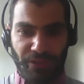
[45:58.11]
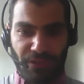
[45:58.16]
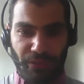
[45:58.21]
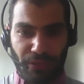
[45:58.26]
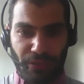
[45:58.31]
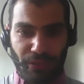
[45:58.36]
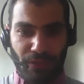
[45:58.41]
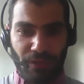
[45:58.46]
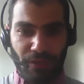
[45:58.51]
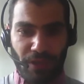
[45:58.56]

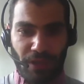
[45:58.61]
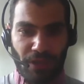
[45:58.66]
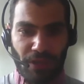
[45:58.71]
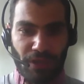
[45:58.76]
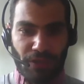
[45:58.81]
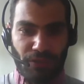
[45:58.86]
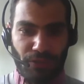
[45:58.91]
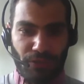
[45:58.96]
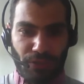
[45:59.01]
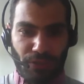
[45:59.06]
So
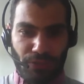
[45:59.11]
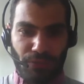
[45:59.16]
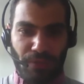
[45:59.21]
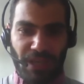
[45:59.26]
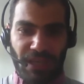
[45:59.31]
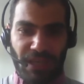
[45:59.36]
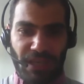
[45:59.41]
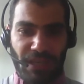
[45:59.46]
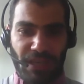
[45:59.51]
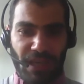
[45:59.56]
should
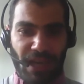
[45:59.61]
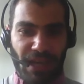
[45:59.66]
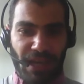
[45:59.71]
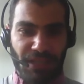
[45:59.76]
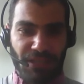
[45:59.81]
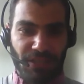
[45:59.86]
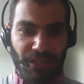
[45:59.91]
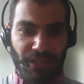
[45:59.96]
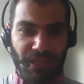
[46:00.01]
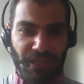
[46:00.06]
we
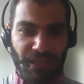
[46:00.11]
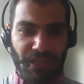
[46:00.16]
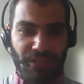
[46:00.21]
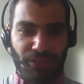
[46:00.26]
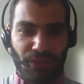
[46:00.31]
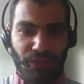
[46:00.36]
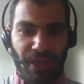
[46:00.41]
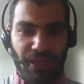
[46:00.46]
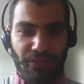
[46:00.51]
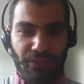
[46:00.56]
actually
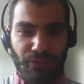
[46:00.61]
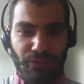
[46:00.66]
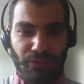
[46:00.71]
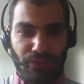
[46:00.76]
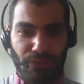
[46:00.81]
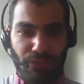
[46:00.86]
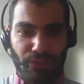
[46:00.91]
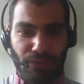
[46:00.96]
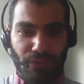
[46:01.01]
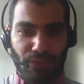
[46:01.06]
try
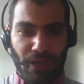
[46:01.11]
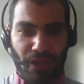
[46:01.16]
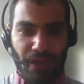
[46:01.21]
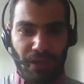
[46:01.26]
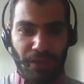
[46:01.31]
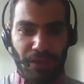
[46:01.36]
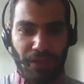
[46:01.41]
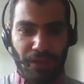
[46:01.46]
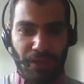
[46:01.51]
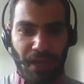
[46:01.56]
to
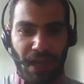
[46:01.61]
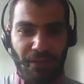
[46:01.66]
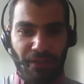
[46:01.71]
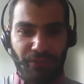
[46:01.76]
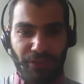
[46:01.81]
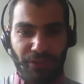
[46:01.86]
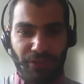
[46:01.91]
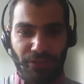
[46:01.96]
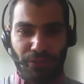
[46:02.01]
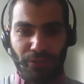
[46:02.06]
have
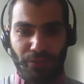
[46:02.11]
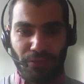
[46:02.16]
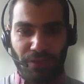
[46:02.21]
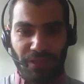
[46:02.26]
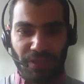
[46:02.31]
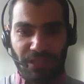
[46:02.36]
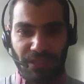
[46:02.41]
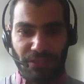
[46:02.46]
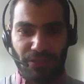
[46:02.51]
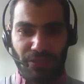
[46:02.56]
those
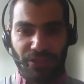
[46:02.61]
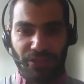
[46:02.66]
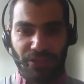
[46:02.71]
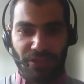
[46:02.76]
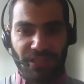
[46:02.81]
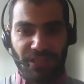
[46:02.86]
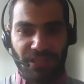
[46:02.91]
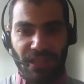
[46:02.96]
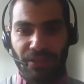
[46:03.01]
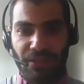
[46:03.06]
concrete
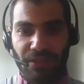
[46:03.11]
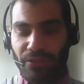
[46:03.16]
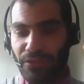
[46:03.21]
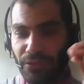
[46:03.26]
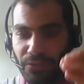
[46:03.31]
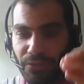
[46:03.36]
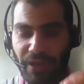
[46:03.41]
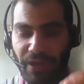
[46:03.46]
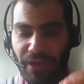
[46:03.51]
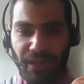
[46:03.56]
discussions at the
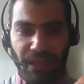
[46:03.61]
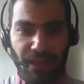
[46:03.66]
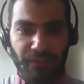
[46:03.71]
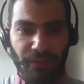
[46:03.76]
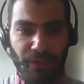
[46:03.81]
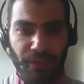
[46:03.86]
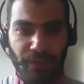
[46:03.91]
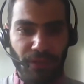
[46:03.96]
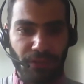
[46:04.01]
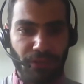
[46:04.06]
UN
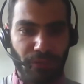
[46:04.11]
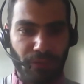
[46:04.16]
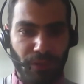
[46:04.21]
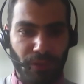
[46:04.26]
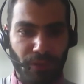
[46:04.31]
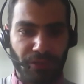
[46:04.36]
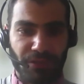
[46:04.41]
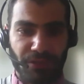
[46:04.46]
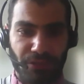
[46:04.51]
level, the World